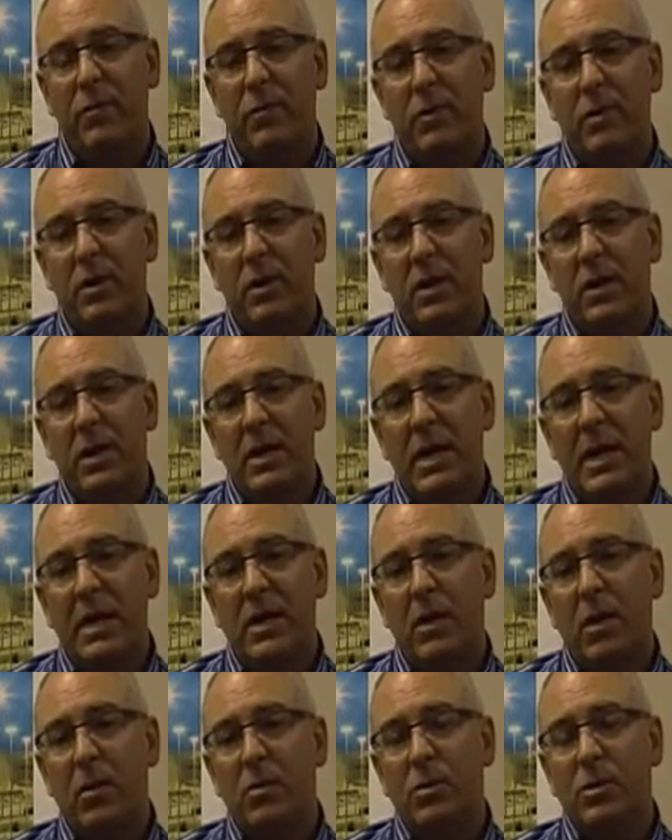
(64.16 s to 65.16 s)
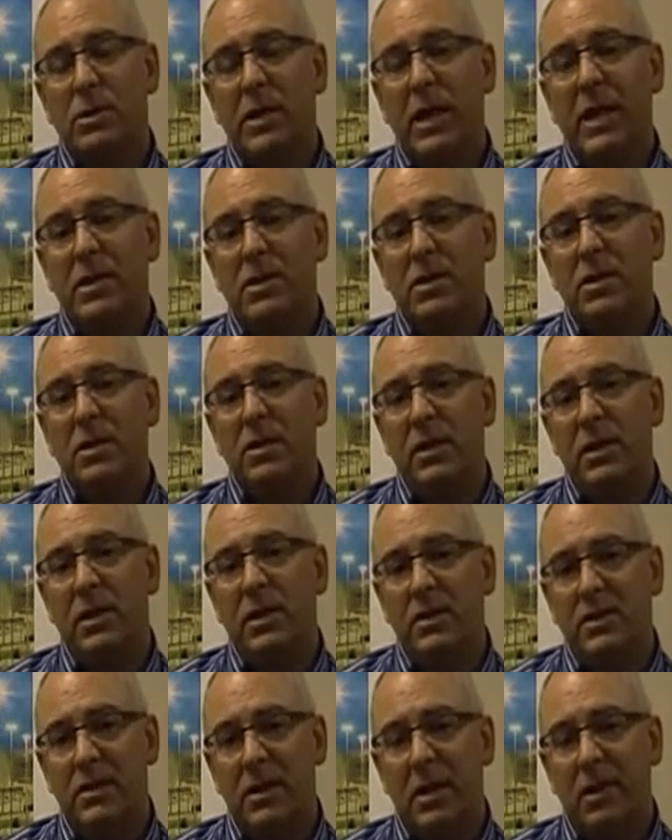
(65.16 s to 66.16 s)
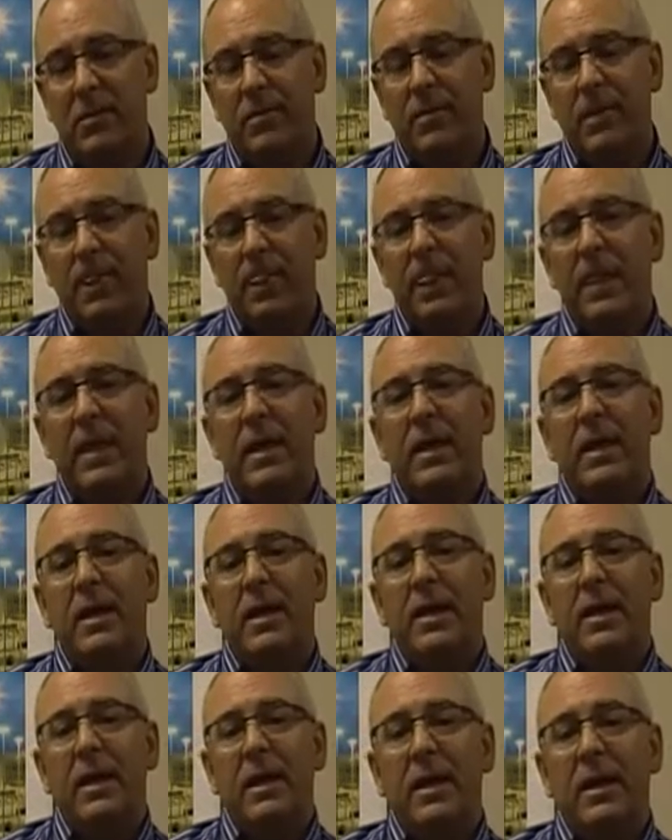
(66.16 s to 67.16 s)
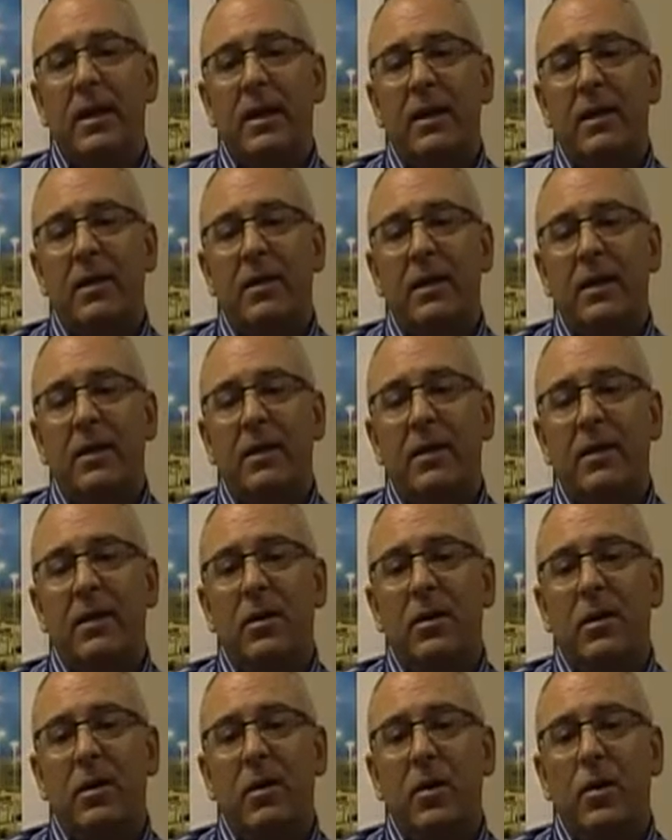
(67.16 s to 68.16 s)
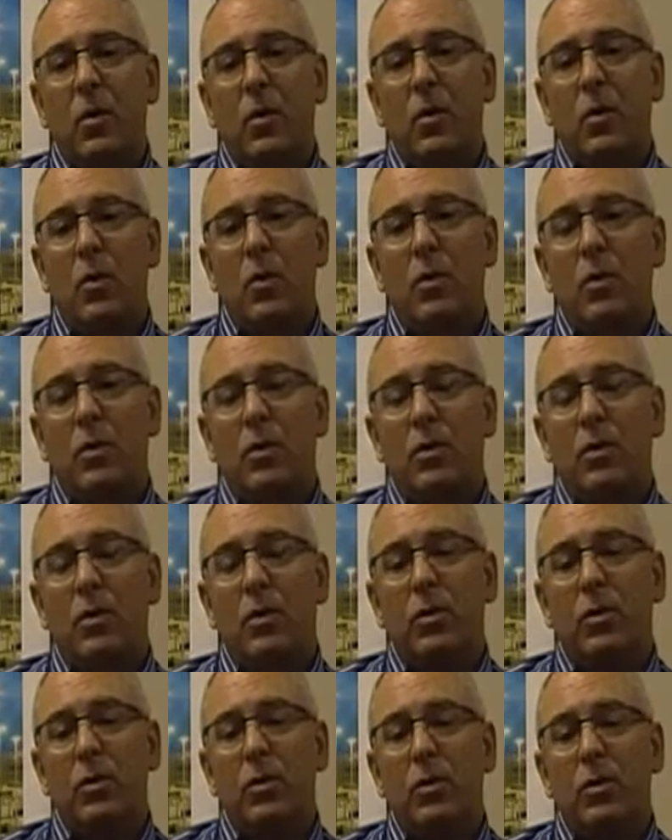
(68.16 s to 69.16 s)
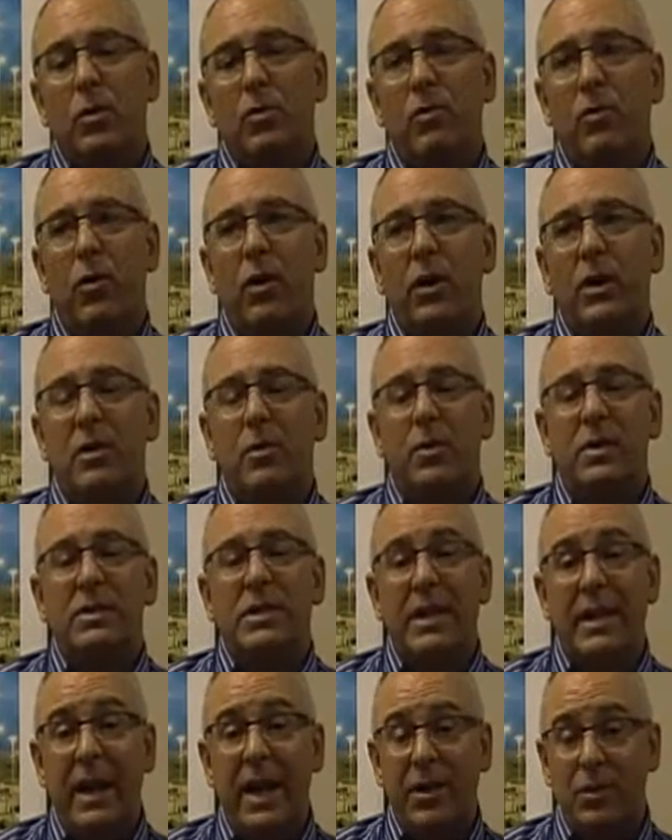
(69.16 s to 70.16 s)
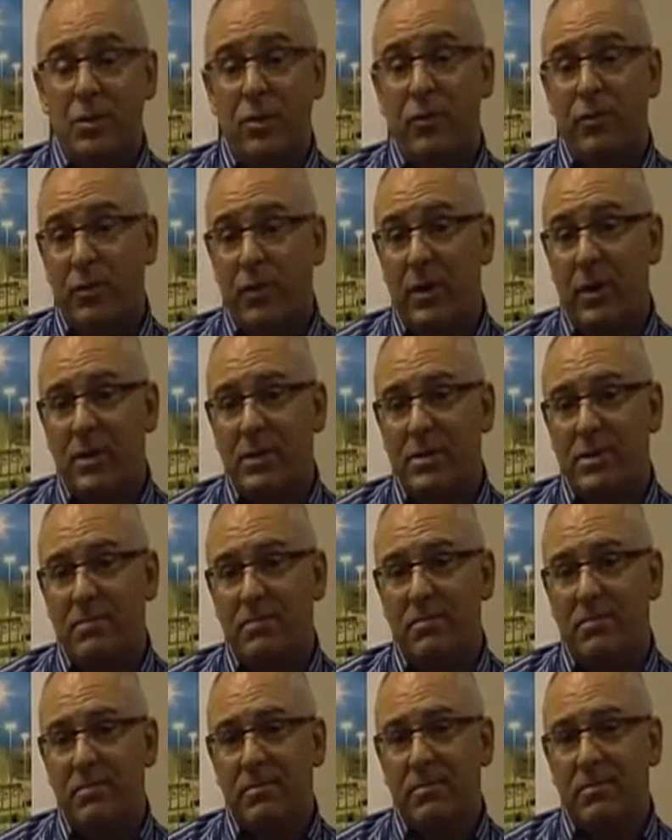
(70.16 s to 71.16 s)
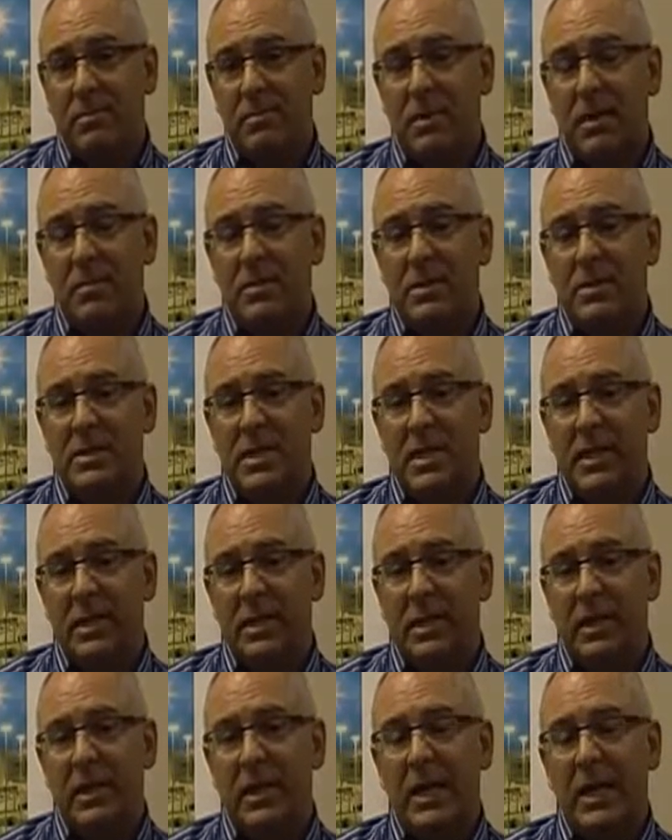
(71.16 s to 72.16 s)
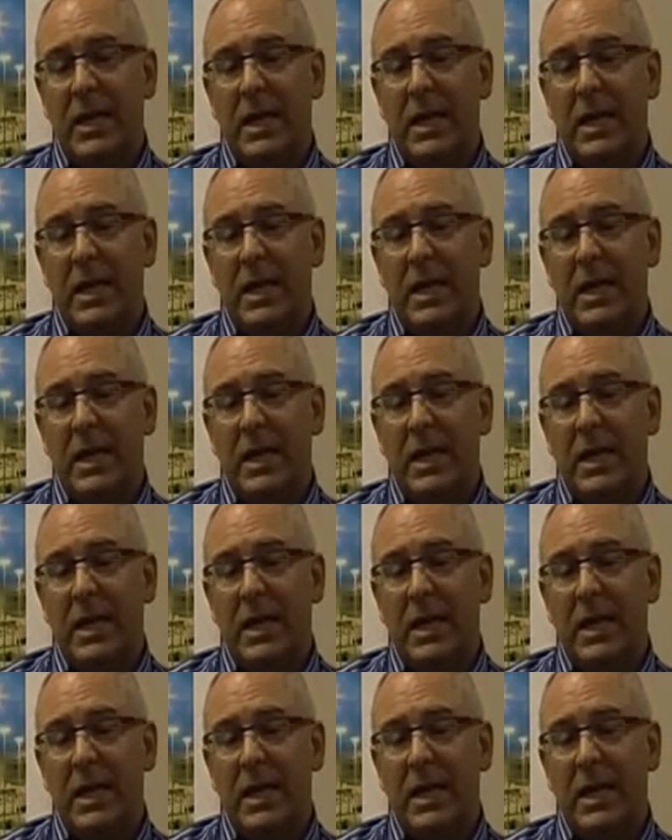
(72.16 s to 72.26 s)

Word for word: for almost eighteen years now. And uh, Florida was a natural for us, let me say that,